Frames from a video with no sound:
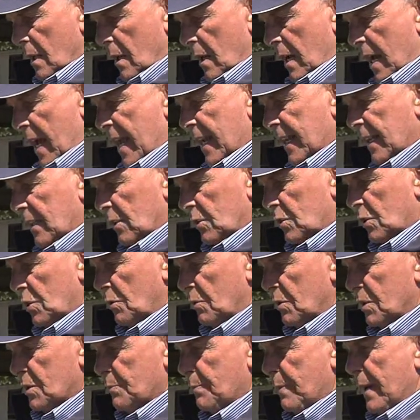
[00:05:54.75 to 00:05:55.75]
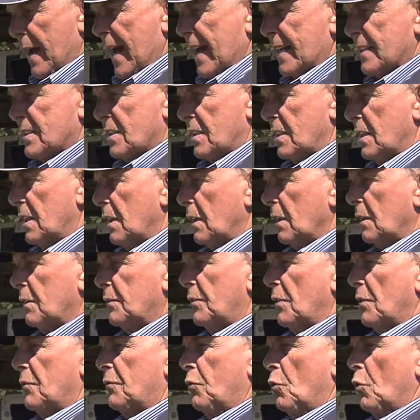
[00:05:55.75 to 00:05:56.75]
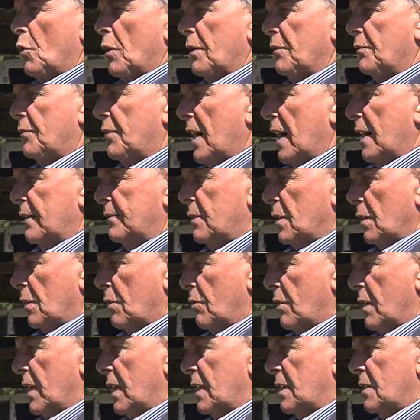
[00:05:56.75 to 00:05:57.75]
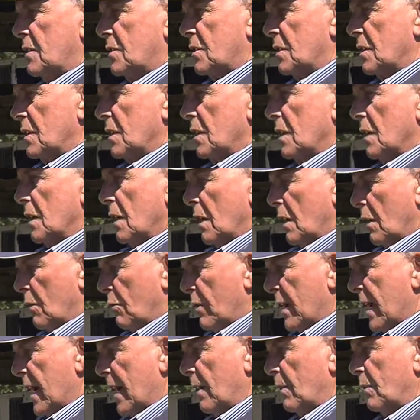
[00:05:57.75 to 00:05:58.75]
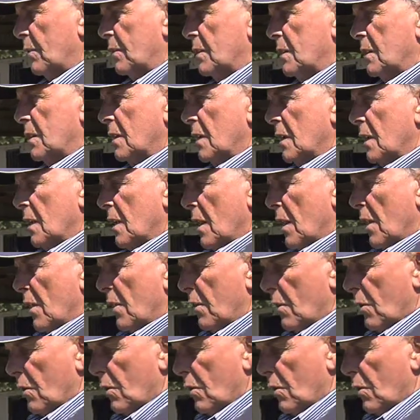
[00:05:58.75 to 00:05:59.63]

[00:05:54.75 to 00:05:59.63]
angle to his past. And you look for 45 degrees around the